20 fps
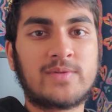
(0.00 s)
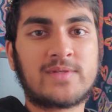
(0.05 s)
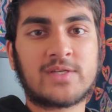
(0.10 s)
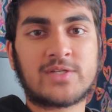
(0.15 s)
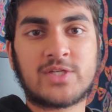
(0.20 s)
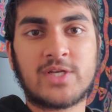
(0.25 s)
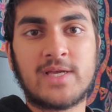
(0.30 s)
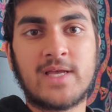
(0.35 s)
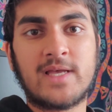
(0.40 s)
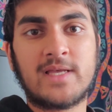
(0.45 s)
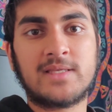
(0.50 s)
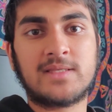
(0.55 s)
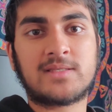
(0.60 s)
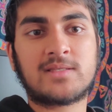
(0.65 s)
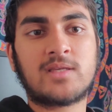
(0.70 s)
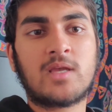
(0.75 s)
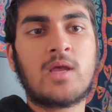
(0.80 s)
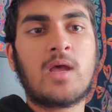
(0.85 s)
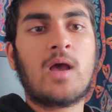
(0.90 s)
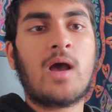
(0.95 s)
such
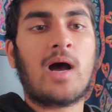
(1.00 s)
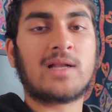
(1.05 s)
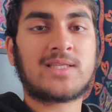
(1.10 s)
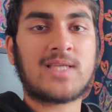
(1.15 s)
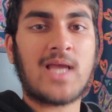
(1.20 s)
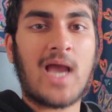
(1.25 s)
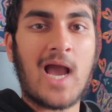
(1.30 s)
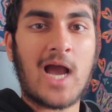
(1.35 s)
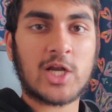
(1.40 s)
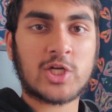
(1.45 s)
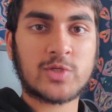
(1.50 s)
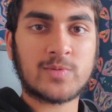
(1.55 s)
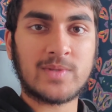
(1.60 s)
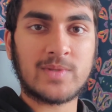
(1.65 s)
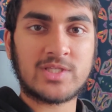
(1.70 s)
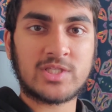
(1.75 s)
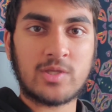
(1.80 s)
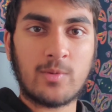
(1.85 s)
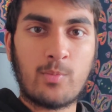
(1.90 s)
as attachments to